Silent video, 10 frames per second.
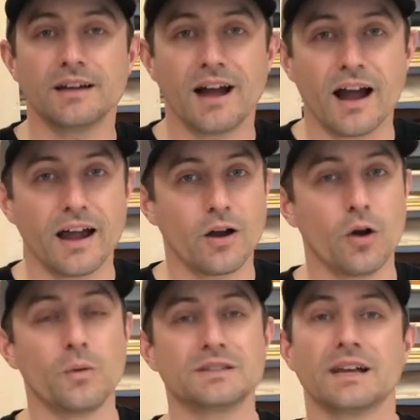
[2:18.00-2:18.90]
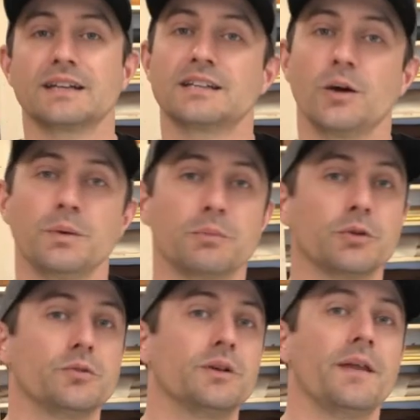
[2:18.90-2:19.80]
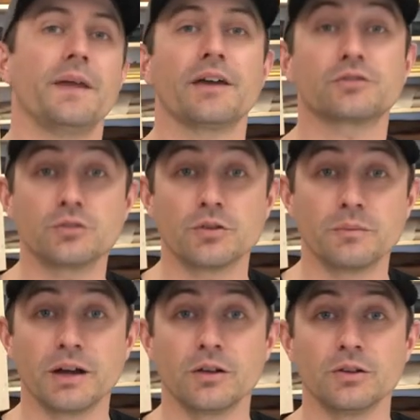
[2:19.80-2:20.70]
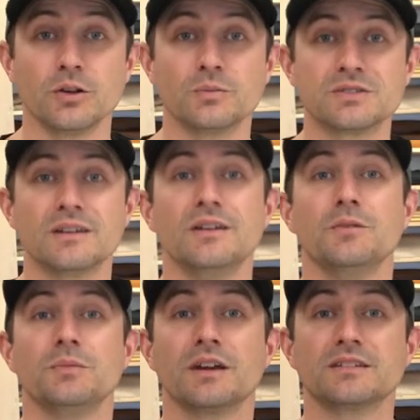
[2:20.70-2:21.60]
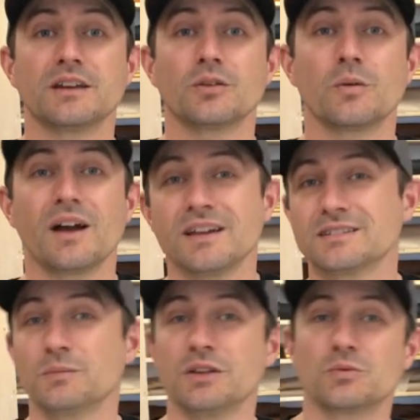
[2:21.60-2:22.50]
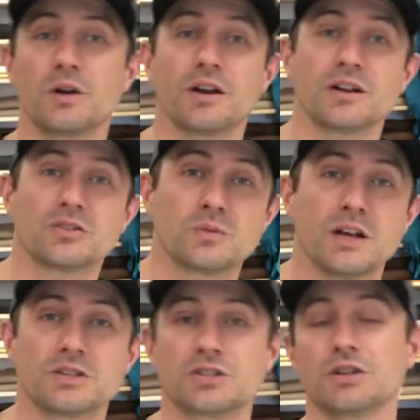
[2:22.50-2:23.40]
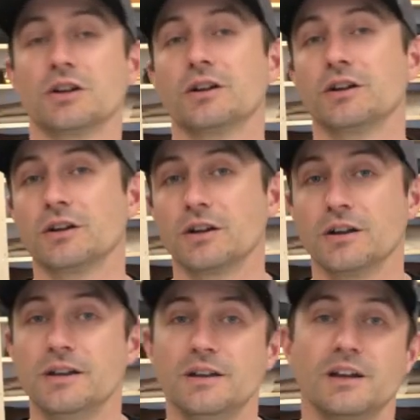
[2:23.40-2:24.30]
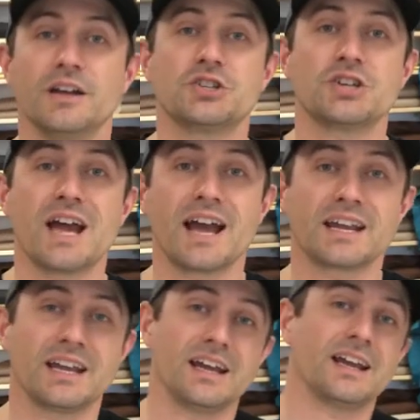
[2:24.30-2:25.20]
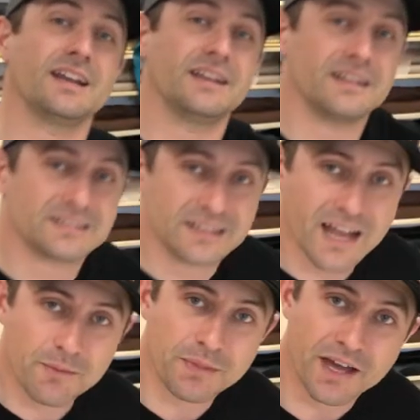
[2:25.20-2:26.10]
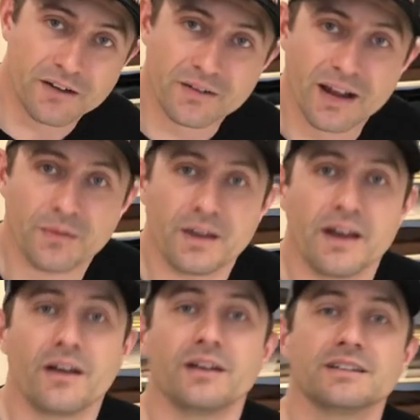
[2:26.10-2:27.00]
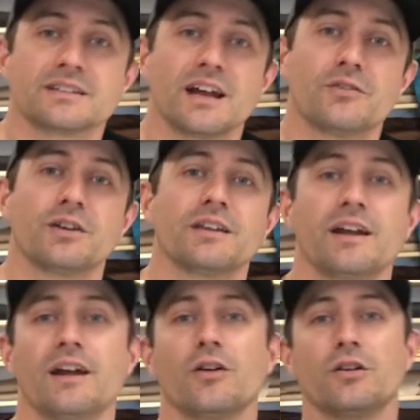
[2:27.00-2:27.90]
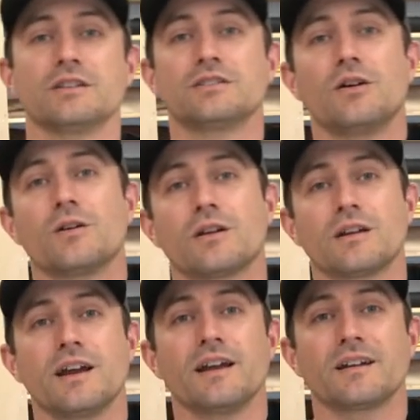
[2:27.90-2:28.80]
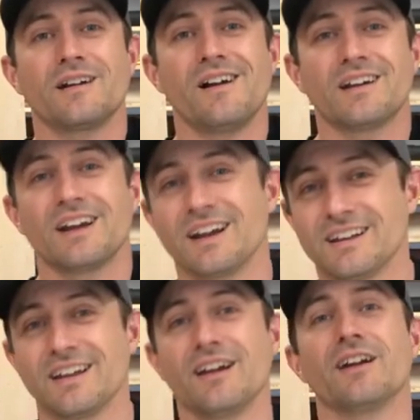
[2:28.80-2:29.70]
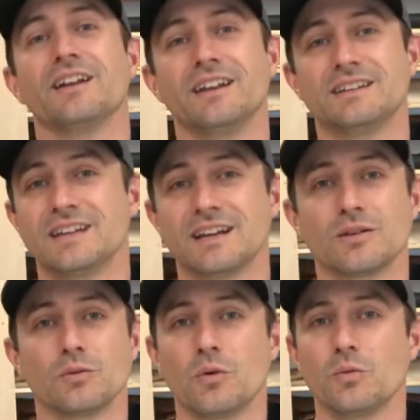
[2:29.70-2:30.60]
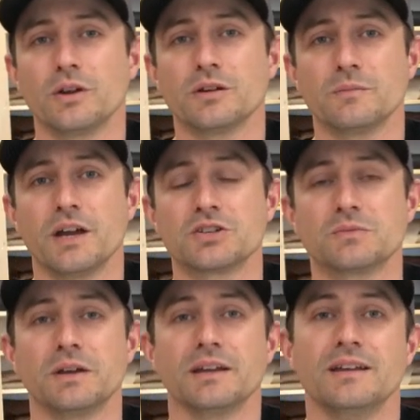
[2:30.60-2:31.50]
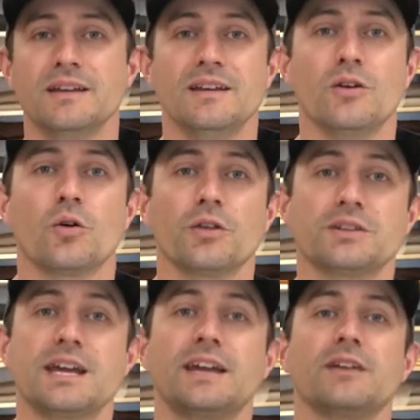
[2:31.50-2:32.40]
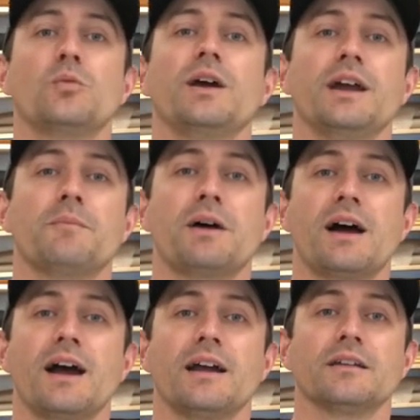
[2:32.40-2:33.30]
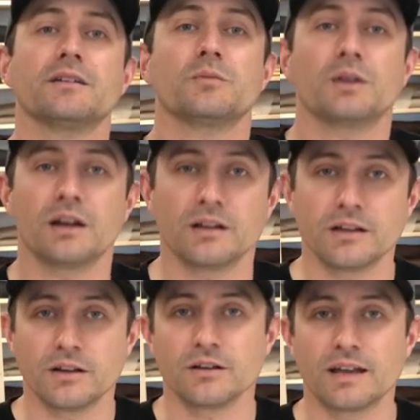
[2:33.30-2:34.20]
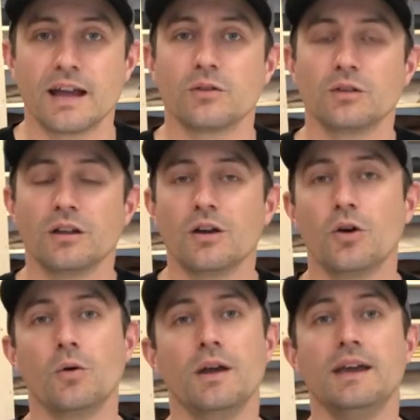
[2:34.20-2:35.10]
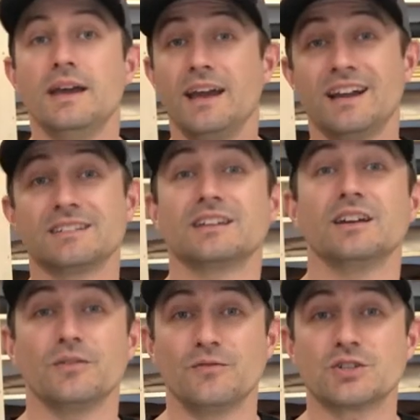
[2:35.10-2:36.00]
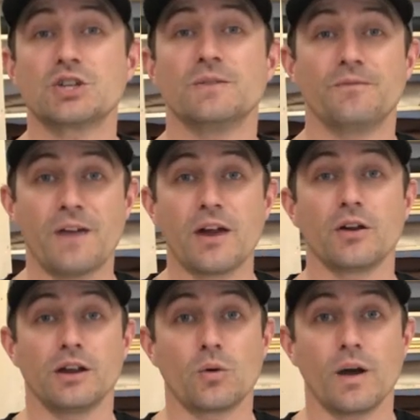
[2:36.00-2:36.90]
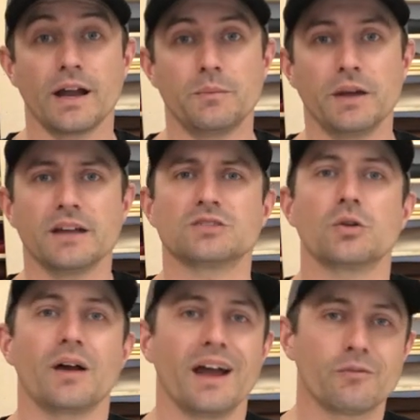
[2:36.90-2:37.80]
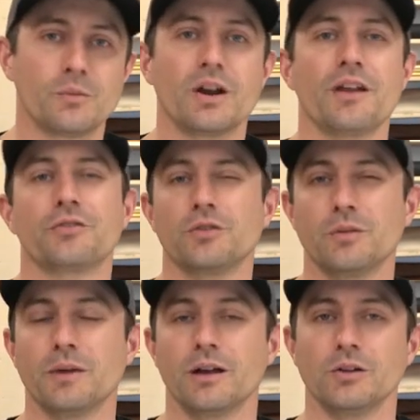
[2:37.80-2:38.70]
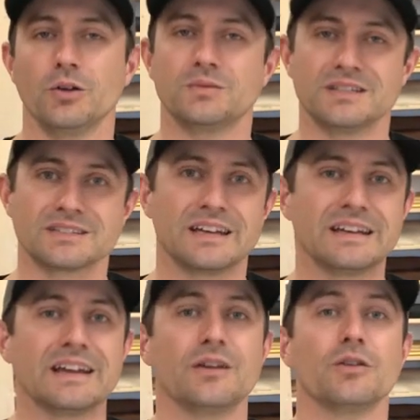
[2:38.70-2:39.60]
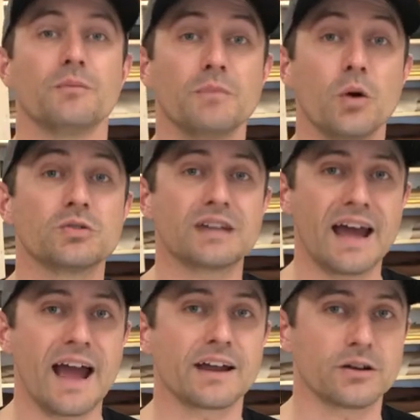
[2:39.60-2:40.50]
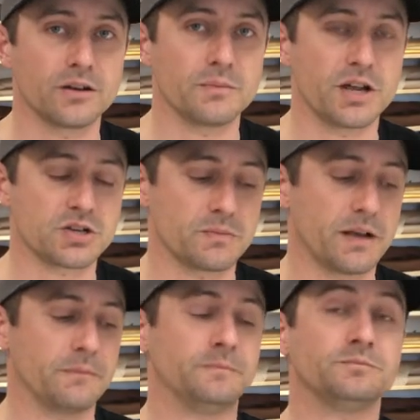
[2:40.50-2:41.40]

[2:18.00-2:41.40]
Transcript: I always like to tell people to run that through the belt loops, because otherwise somebody's wearing a sweatshirt or a jacket and they slap that around there and it's covered there, or it's all kind of cockeyed there, and they take a weird measurement, or they'll take it way up high in their belly or down low, and it's going to vary quite a bit. So have them run it through the belt loops. It's going to get you the most accurate measurement.